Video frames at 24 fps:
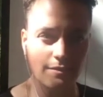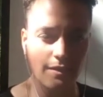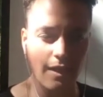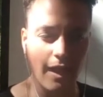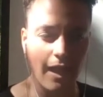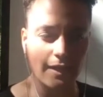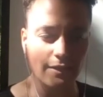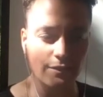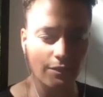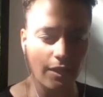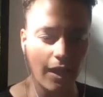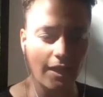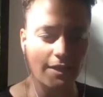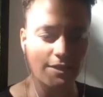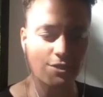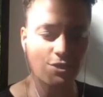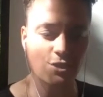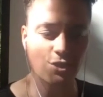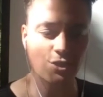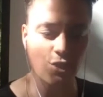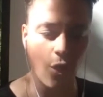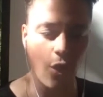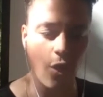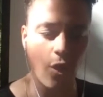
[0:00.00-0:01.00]
I
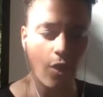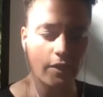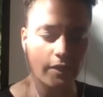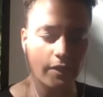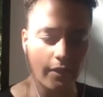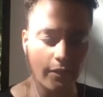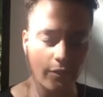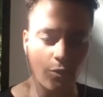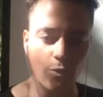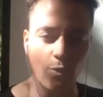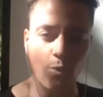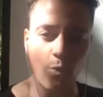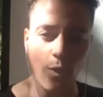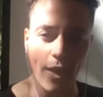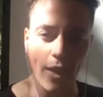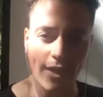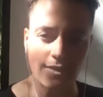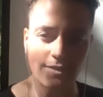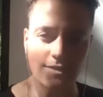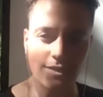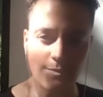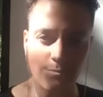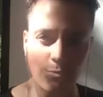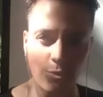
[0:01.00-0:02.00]
saw it on a way
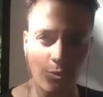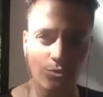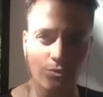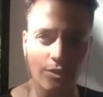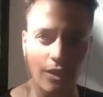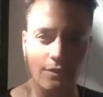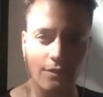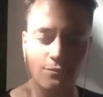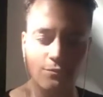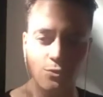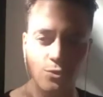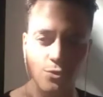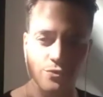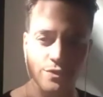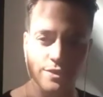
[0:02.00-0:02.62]
deeper level,